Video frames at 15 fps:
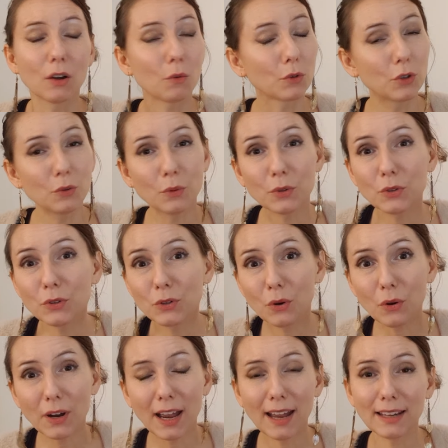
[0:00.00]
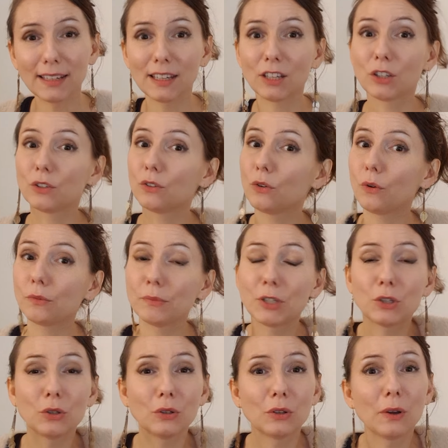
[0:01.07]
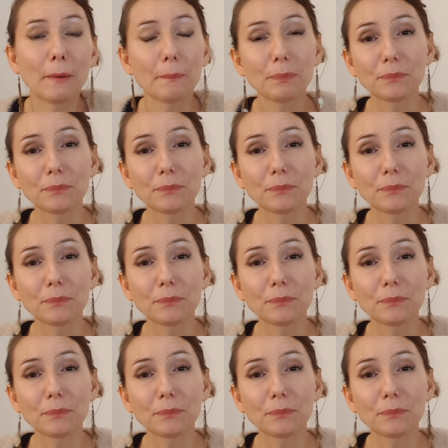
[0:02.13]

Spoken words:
Would you want to talk, honey? Do want me to